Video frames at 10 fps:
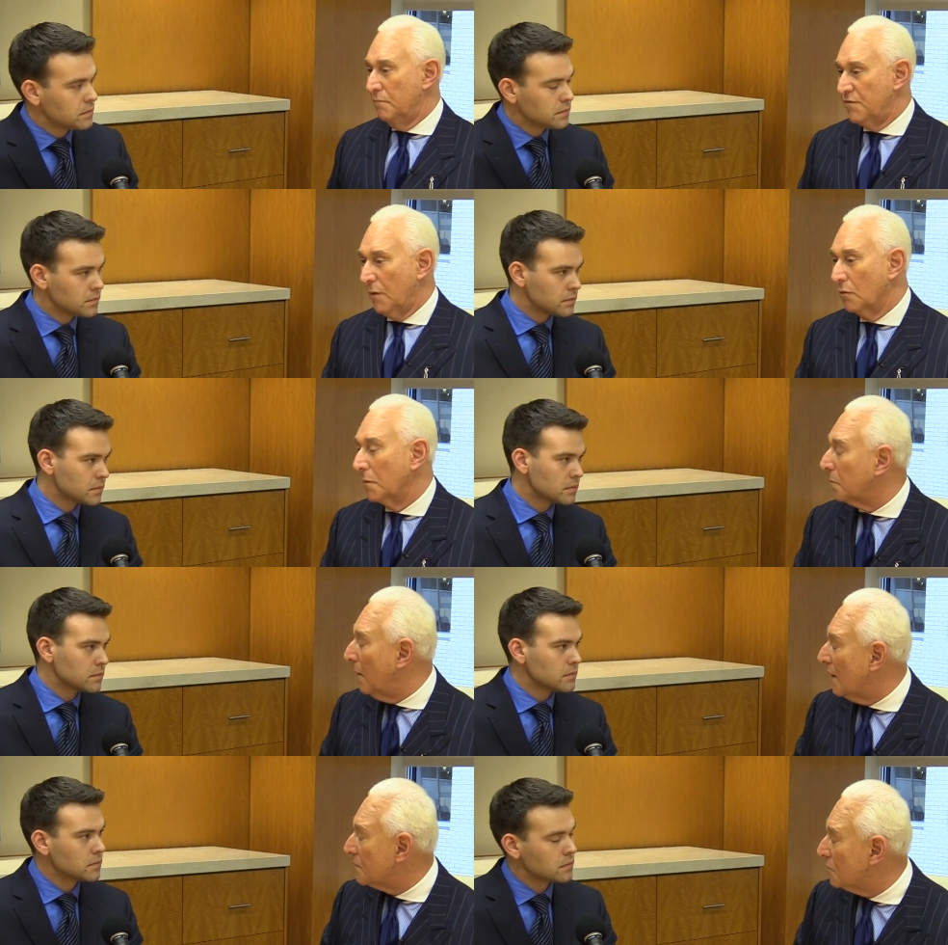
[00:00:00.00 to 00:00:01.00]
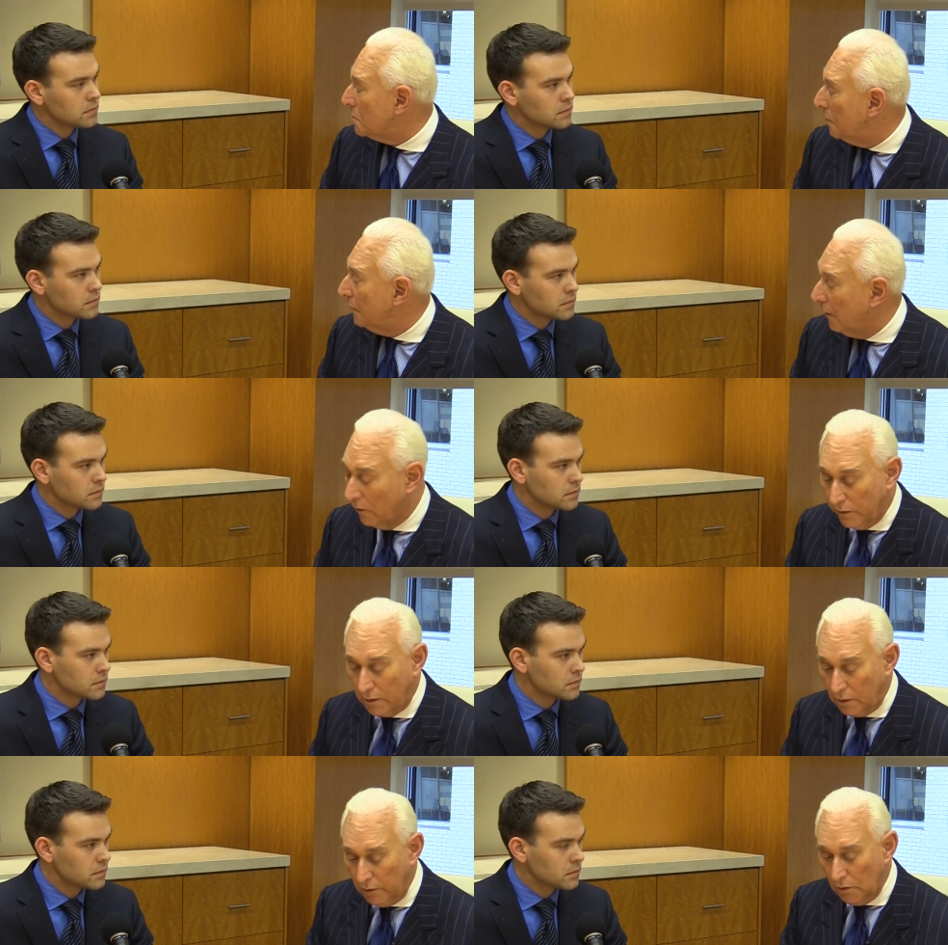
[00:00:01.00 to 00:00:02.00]
Speaker 1: General McMaster's been
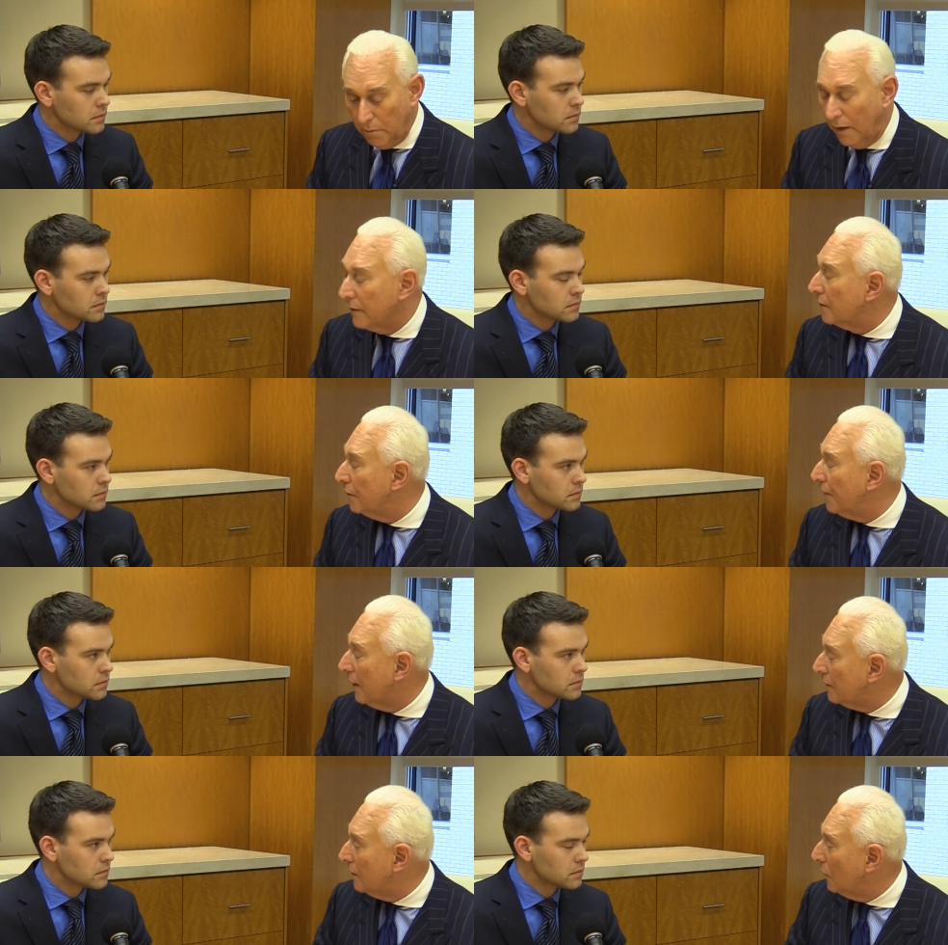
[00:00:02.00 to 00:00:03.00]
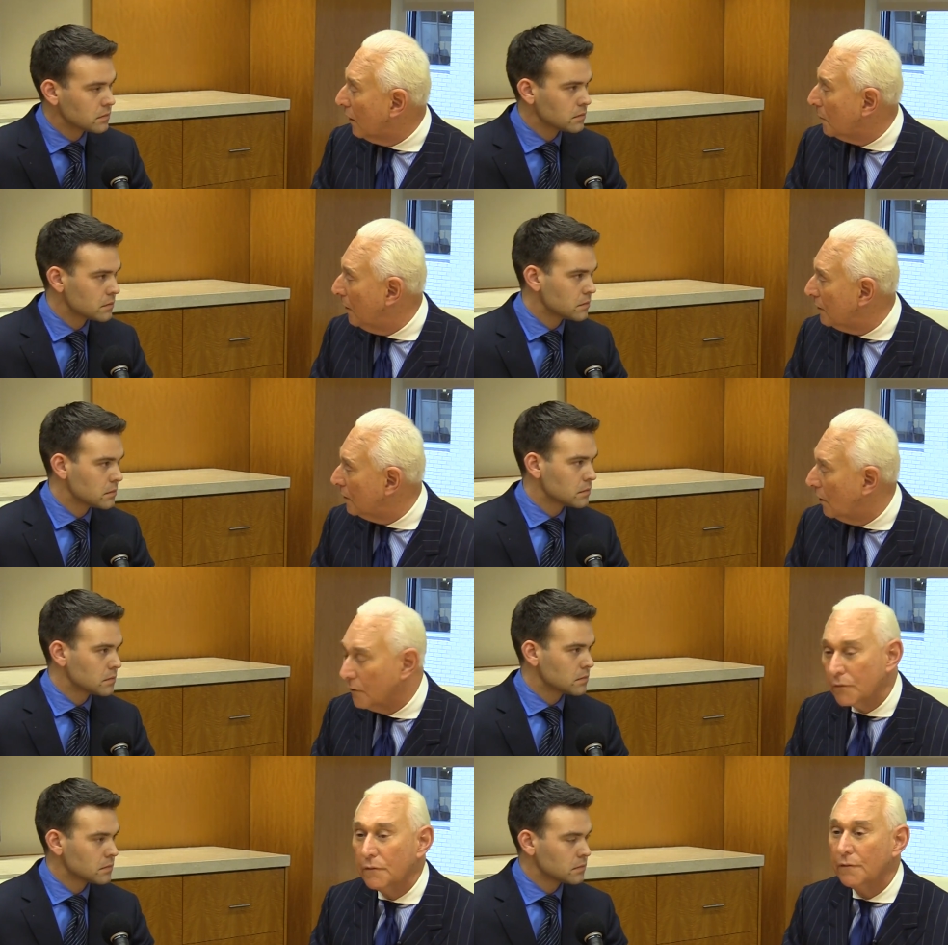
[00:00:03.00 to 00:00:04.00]
very clear about the fact that he recommended
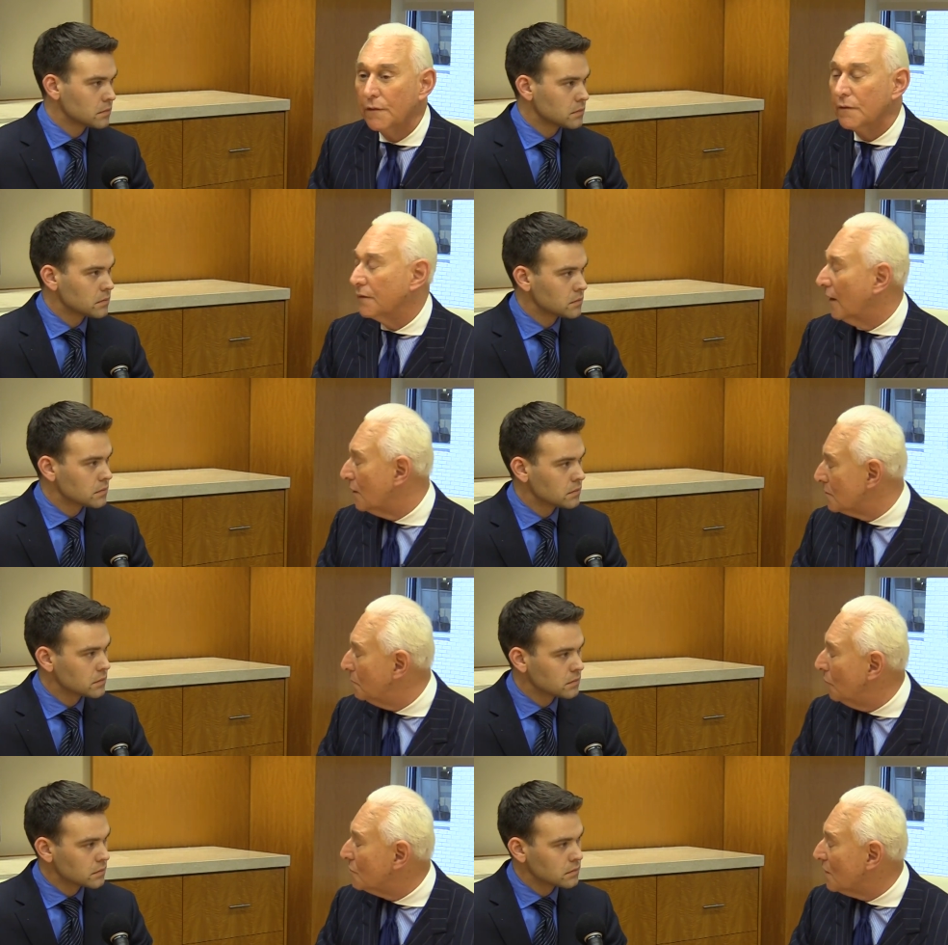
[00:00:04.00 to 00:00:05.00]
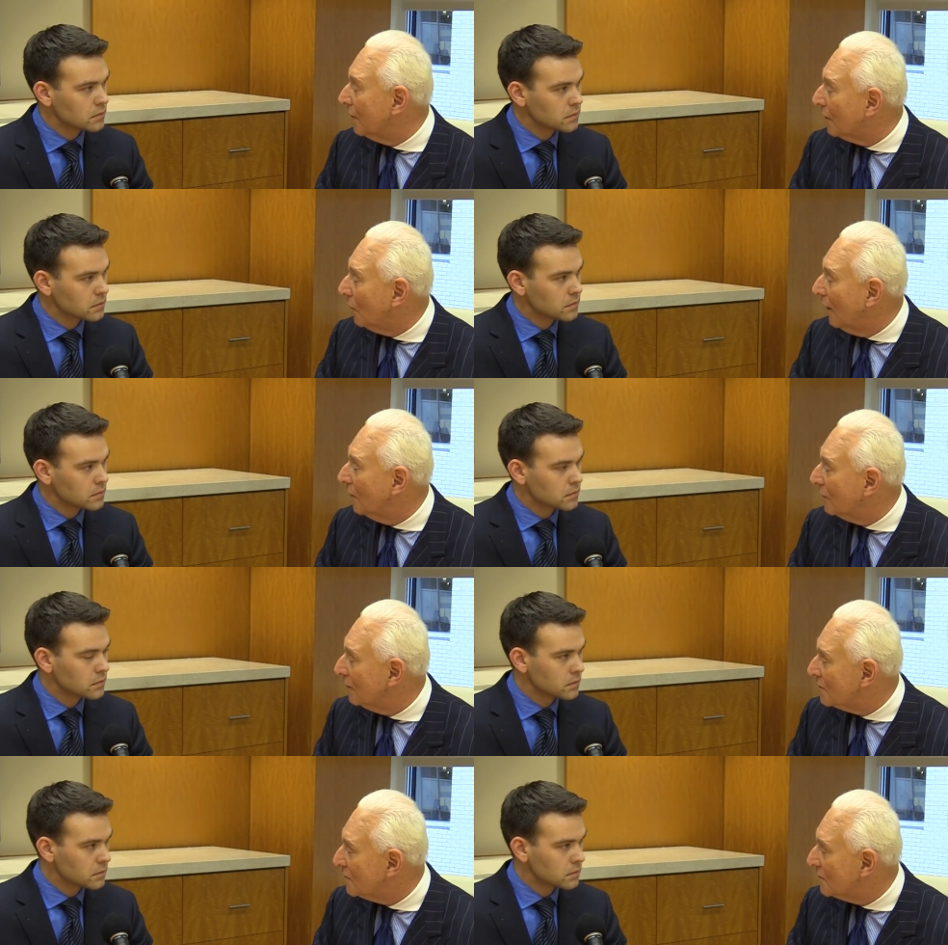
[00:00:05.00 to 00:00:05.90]
150,000 boots on the ground in